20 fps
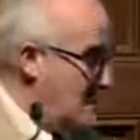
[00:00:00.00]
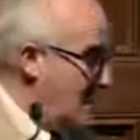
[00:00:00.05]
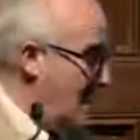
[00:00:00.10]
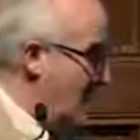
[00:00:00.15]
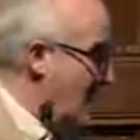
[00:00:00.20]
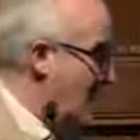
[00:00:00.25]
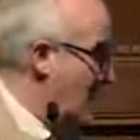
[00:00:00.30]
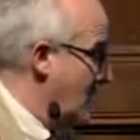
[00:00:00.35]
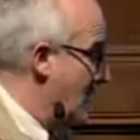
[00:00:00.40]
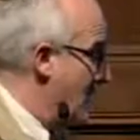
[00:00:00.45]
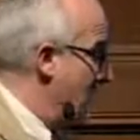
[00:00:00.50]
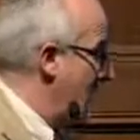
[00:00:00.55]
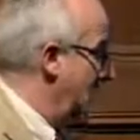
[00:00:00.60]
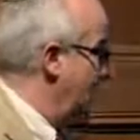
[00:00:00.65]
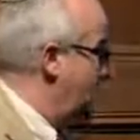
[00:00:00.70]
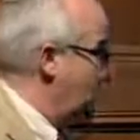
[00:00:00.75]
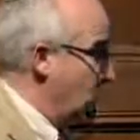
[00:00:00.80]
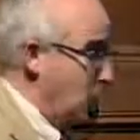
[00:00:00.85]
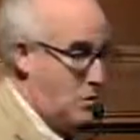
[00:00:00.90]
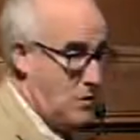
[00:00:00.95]
Now,
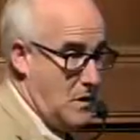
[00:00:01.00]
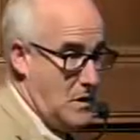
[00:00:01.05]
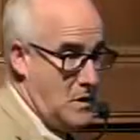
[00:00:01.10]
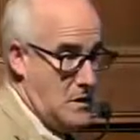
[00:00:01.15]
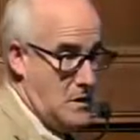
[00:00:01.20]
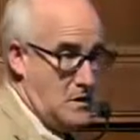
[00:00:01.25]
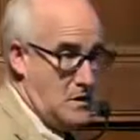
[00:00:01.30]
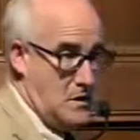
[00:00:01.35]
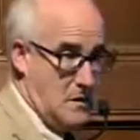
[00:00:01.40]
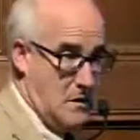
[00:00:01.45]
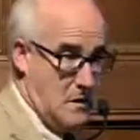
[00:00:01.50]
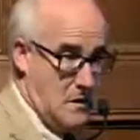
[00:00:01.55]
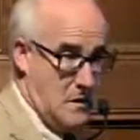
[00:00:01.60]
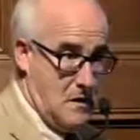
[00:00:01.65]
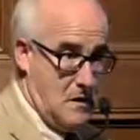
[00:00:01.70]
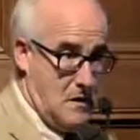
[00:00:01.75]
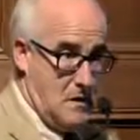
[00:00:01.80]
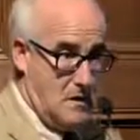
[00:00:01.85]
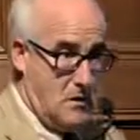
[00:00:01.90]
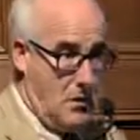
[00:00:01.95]
if you
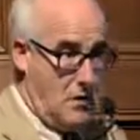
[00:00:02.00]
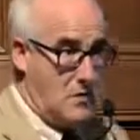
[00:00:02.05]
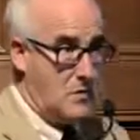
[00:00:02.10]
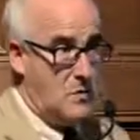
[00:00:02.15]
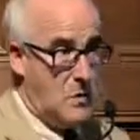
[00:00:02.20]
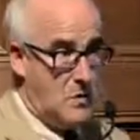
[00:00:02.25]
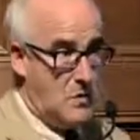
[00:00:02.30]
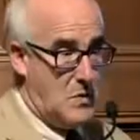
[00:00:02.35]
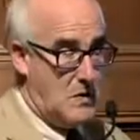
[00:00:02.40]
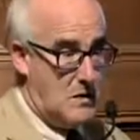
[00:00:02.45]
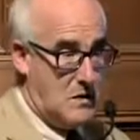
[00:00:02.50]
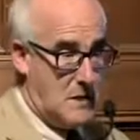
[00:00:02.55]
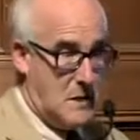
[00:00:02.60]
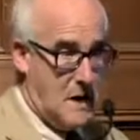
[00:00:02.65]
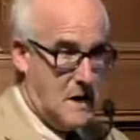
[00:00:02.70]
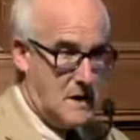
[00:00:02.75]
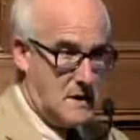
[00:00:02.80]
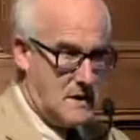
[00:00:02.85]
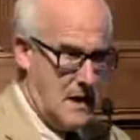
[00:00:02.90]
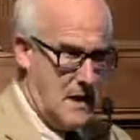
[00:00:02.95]
go to the biblical
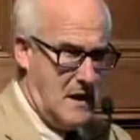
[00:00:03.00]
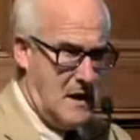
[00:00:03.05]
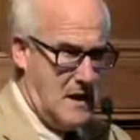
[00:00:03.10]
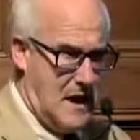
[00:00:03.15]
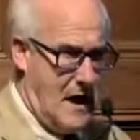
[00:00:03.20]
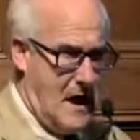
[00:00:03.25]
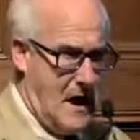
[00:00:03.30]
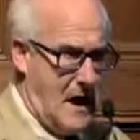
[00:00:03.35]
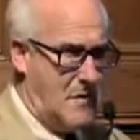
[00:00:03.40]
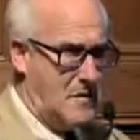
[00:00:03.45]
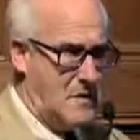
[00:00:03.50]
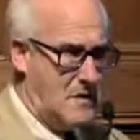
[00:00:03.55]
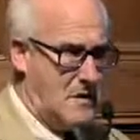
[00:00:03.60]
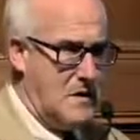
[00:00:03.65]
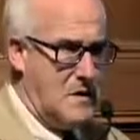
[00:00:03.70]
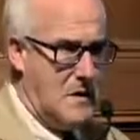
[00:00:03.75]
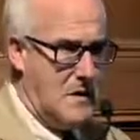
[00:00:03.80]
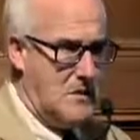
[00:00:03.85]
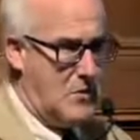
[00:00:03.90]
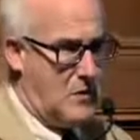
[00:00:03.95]
text and count the
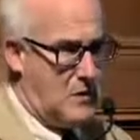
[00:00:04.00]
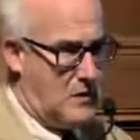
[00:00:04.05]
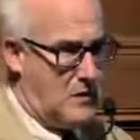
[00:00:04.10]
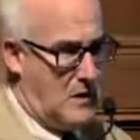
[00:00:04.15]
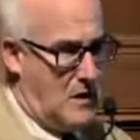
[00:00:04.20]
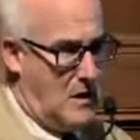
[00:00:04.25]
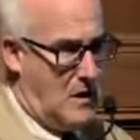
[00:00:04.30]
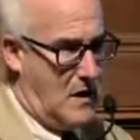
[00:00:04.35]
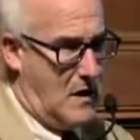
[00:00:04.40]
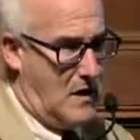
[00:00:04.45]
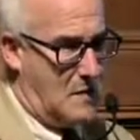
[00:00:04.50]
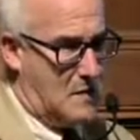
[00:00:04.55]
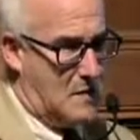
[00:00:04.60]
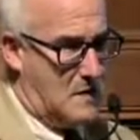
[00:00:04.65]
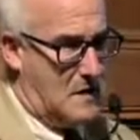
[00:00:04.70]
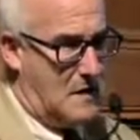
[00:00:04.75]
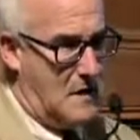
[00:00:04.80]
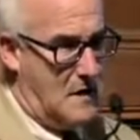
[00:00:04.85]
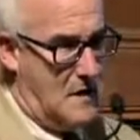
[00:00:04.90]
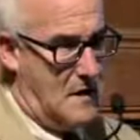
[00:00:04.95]
number of
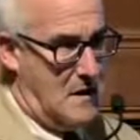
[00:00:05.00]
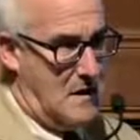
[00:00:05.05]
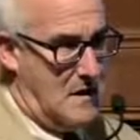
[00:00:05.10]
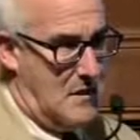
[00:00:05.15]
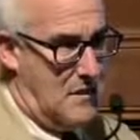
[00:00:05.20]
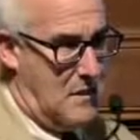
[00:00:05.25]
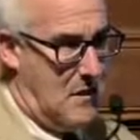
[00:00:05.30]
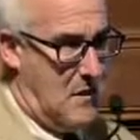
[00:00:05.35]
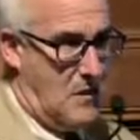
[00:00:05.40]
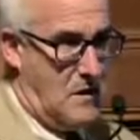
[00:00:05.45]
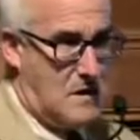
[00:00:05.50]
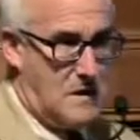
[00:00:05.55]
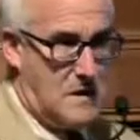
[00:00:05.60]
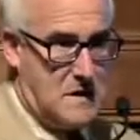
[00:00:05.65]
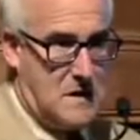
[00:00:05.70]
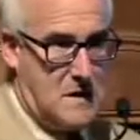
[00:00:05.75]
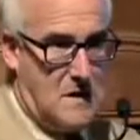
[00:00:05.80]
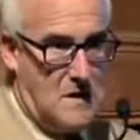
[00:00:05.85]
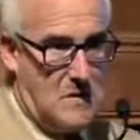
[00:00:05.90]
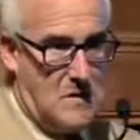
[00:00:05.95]
times the
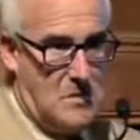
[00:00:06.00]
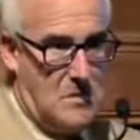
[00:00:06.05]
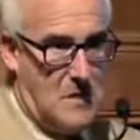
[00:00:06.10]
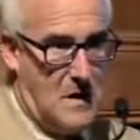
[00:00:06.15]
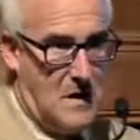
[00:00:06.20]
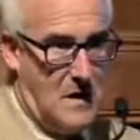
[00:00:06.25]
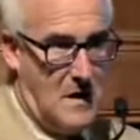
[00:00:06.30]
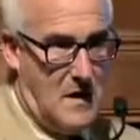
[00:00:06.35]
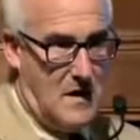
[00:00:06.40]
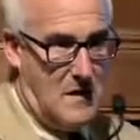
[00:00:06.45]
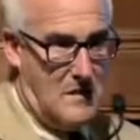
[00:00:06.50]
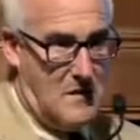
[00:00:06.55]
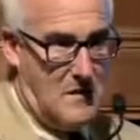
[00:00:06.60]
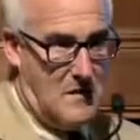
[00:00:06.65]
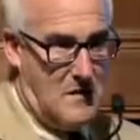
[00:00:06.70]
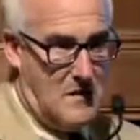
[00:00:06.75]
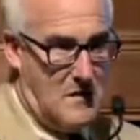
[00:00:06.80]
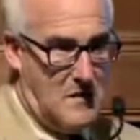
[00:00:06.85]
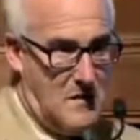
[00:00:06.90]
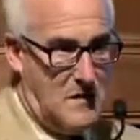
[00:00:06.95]
various
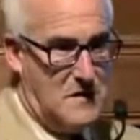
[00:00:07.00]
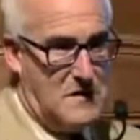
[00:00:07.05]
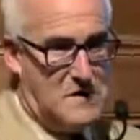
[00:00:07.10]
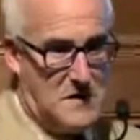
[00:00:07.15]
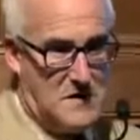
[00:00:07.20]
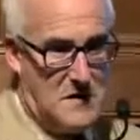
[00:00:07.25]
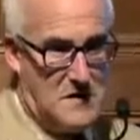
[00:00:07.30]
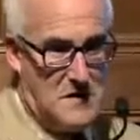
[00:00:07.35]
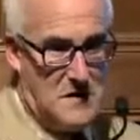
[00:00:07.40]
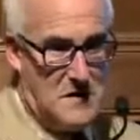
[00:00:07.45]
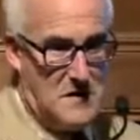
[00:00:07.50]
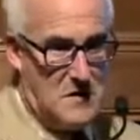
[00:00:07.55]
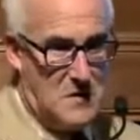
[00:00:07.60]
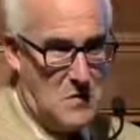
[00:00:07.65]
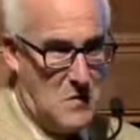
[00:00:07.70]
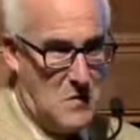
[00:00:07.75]
Philistine cities are